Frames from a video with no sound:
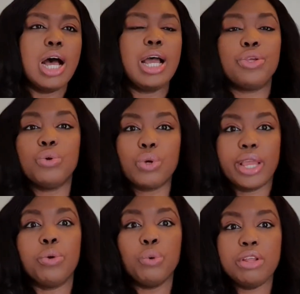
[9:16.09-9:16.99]
and you
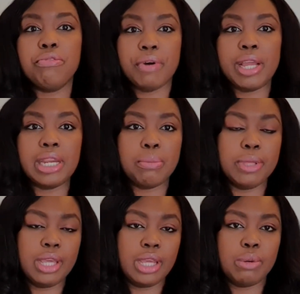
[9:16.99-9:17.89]
can only find them
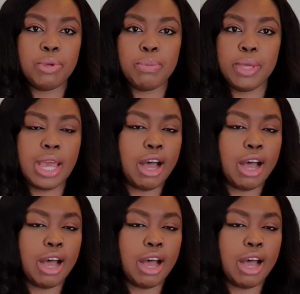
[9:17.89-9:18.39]
in maybe